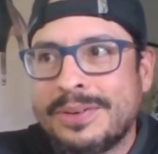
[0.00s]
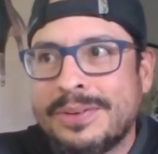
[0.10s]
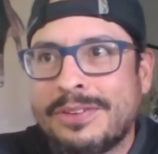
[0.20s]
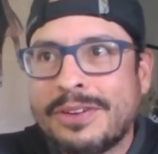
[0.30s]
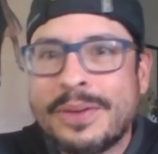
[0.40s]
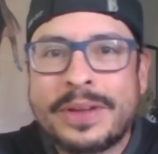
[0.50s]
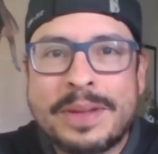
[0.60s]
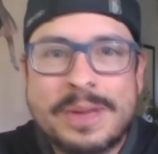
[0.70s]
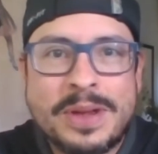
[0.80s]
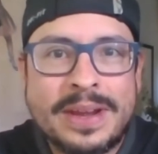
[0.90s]
show the
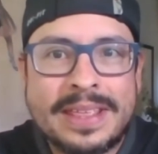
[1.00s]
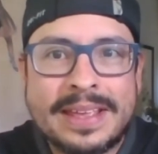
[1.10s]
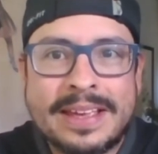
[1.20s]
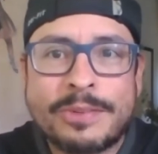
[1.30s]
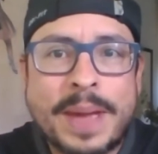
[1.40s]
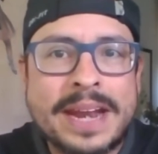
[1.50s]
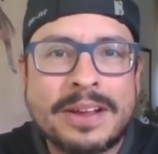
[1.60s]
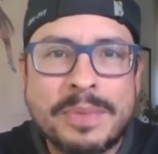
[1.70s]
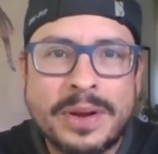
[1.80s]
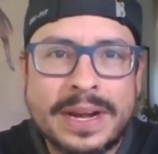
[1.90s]
community, the Hispanic
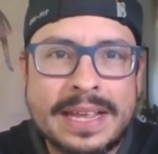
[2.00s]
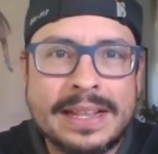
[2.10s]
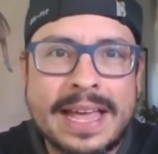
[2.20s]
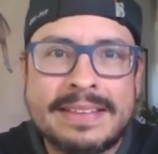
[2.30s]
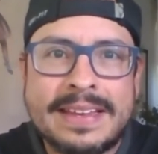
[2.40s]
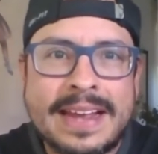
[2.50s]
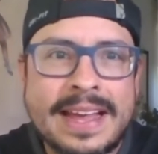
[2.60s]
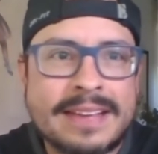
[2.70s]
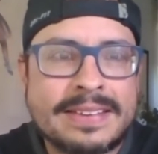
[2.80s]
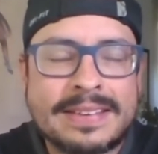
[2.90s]
community,
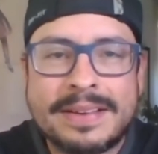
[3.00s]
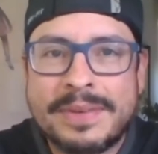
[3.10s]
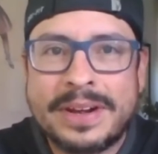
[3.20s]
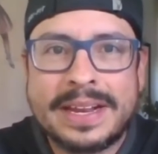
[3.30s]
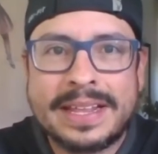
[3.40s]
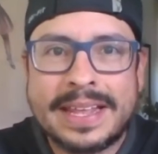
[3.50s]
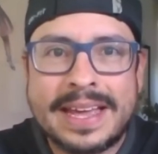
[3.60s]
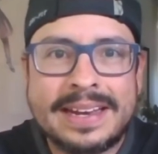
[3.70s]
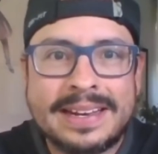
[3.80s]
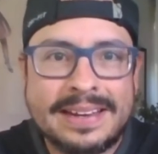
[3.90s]
Latinx community,
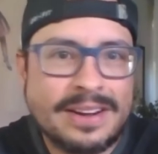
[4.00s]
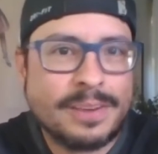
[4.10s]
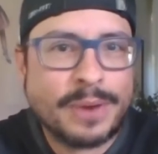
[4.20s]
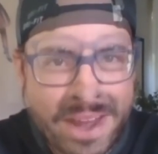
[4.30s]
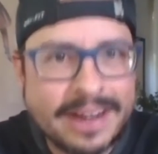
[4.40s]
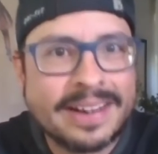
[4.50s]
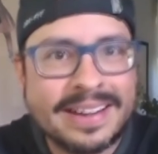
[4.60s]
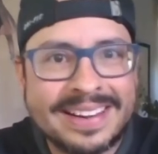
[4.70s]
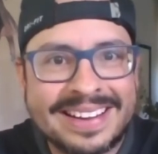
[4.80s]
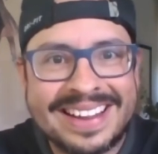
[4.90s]
that we're
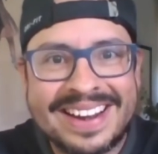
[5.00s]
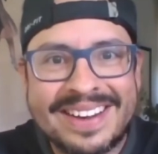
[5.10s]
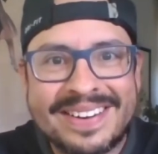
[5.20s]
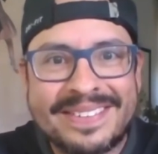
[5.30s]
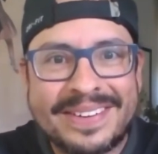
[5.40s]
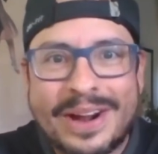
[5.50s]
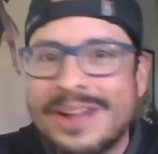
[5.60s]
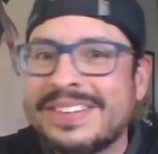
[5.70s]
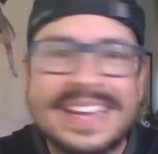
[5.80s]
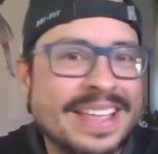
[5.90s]
here. We're
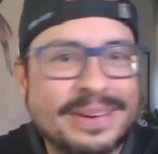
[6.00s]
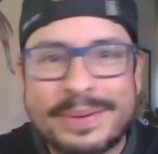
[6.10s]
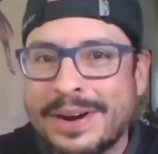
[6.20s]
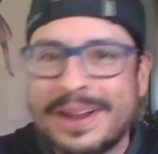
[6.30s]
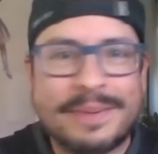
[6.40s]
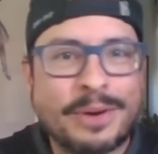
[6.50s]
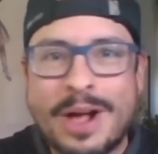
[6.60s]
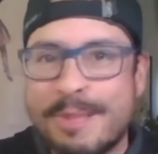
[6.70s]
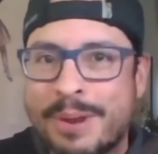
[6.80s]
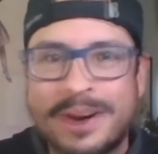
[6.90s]
all together. We're
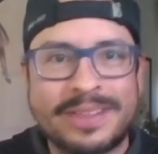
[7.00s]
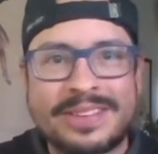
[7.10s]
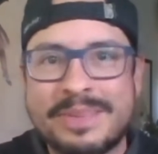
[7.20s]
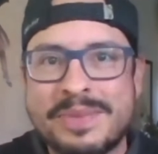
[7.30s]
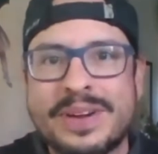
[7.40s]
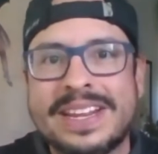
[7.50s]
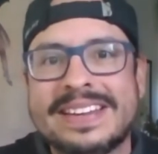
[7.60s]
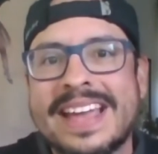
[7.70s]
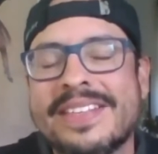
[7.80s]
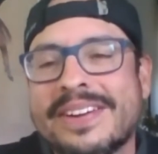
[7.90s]
all part of this community
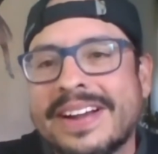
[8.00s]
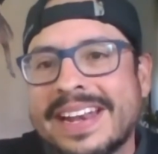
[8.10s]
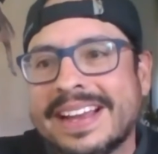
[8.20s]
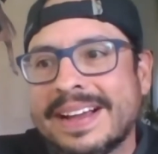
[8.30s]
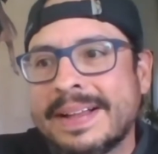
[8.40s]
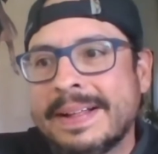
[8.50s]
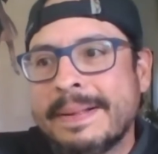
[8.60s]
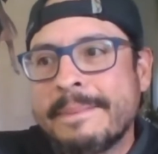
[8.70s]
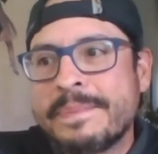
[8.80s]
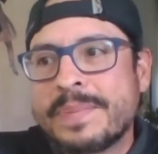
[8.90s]
together, and
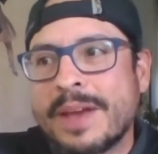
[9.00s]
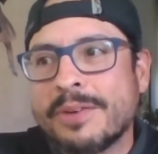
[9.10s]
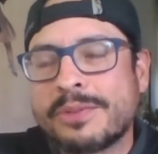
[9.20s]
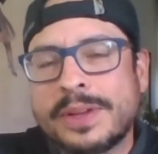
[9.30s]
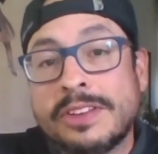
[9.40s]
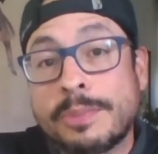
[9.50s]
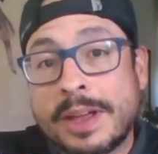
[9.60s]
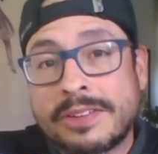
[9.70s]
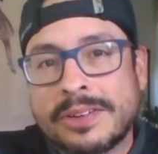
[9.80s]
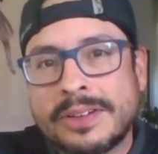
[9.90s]
that was really
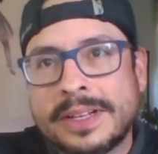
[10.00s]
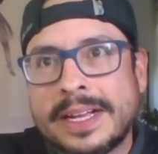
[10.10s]
special.